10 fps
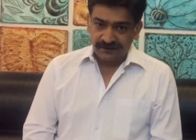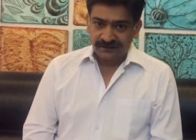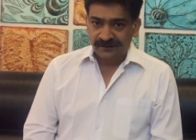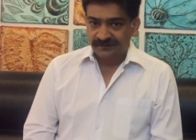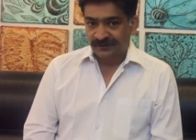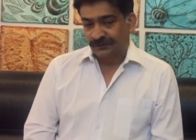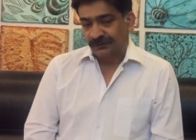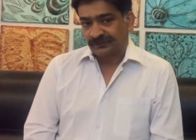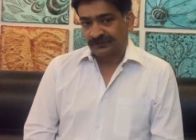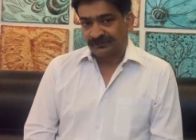it is the
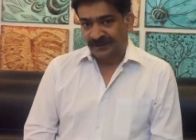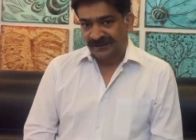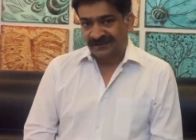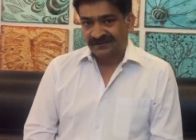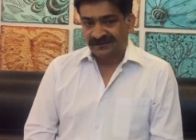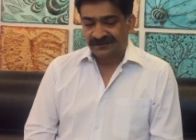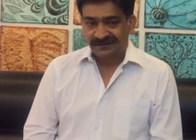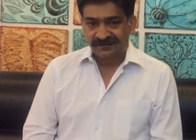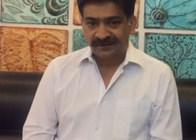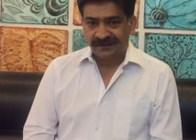cause of many
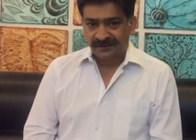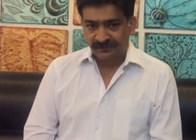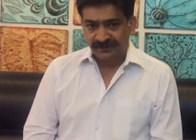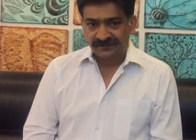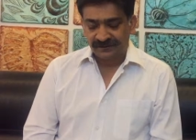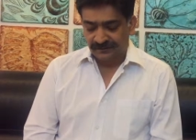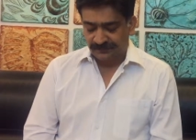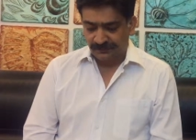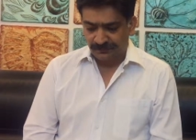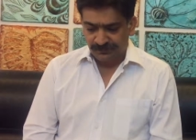diseases and ailments
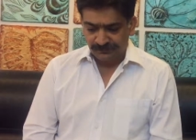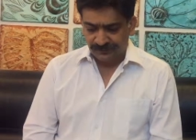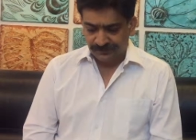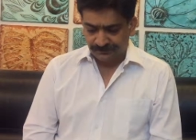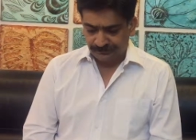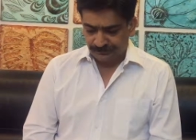and problems.